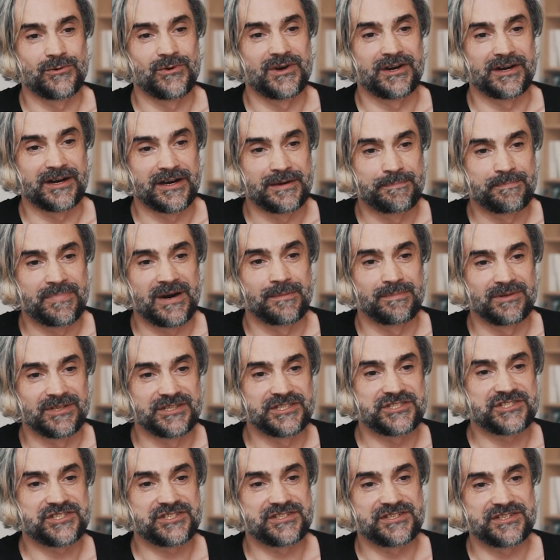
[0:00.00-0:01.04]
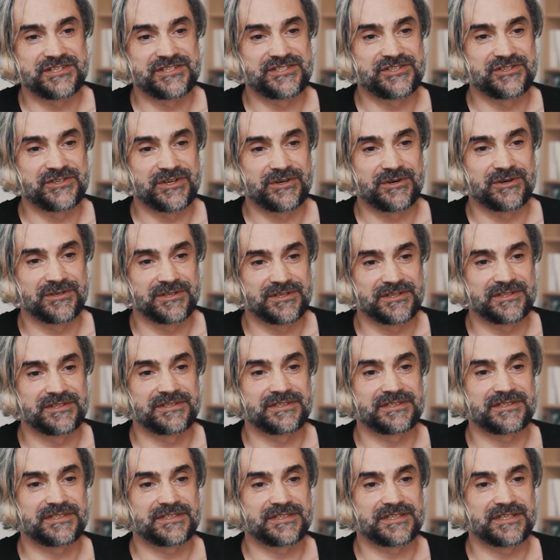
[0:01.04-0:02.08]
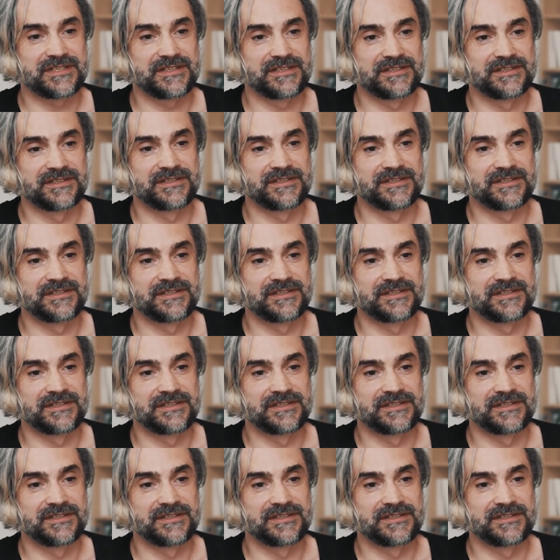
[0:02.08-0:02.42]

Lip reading: where I publish these recordings,